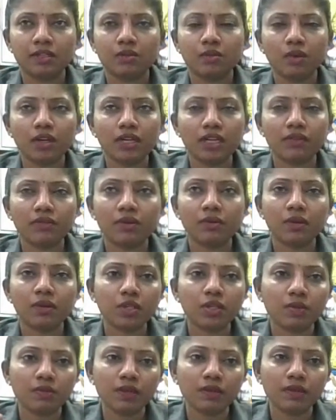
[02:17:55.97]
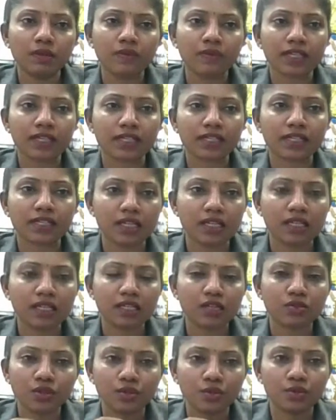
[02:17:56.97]
you want everyone to be vaccinated,
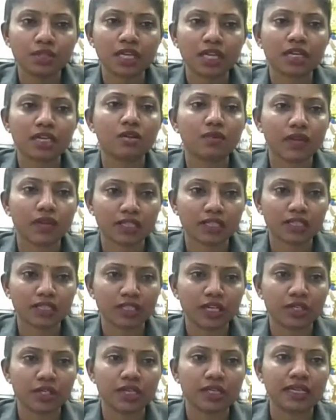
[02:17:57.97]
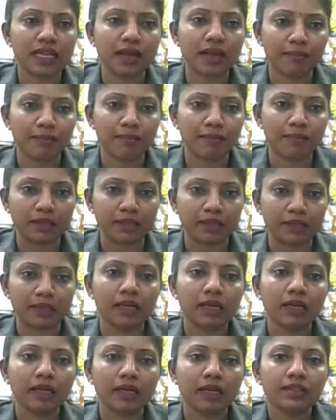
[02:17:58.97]
so you start a vaccination campaign.
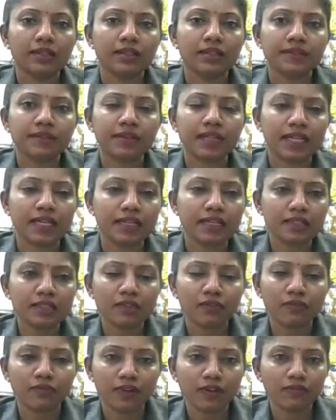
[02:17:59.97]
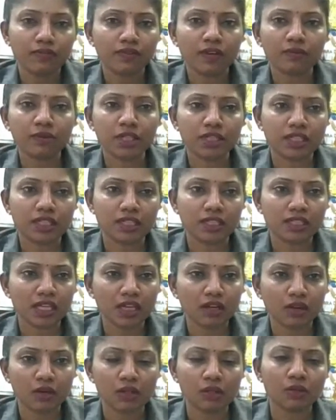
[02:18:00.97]
So that is different from this. This
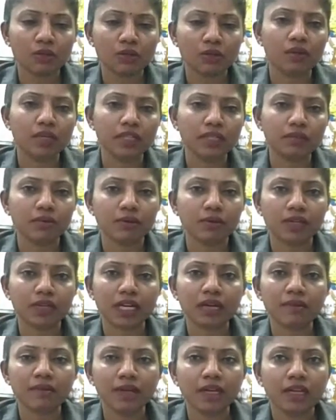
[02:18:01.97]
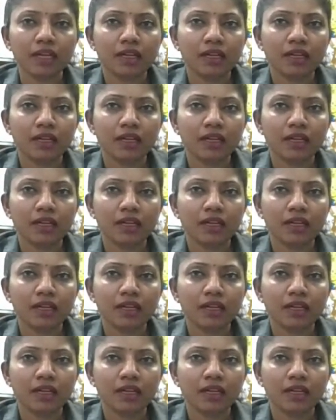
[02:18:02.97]
is an ongoing program.